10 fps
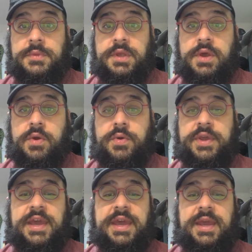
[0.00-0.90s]

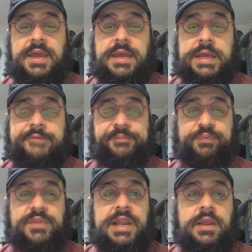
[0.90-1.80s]
Okay,
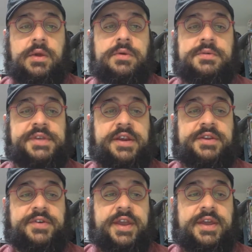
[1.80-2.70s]
hello, it's Aaron
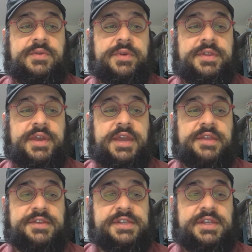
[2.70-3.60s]
Duran with Geek in
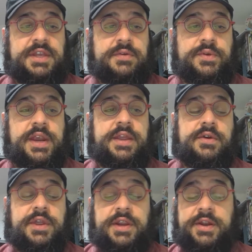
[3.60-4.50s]
the City Radio
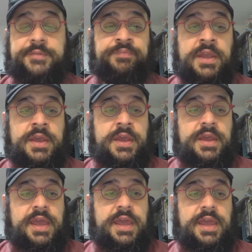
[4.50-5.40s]
here,
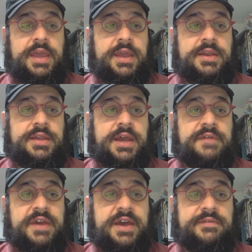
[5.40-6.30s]
and I've
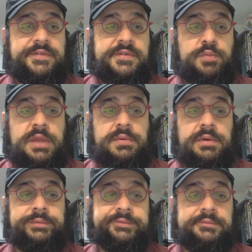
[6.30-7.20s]
had a few
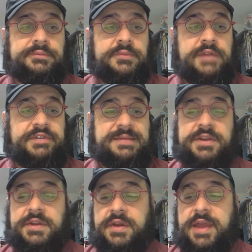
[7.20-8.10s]
people, every time I
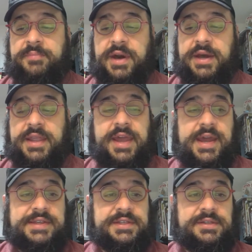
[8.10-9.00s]
do a
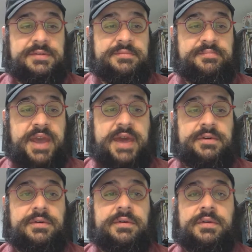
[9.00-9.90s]
podcast
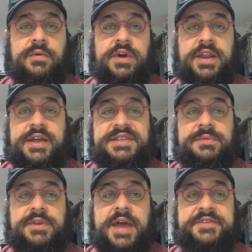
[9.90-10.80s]
panel or whatnot,
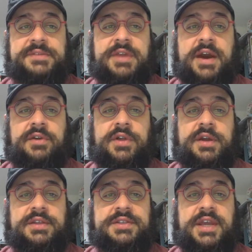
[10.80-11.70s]
someone asks me how long
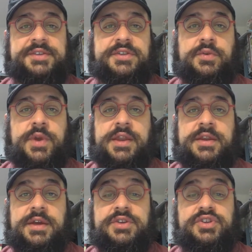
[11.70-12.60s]
it takes to edit
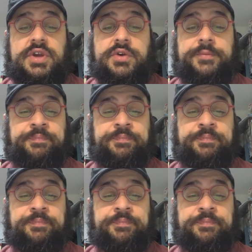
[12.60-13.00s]
a show.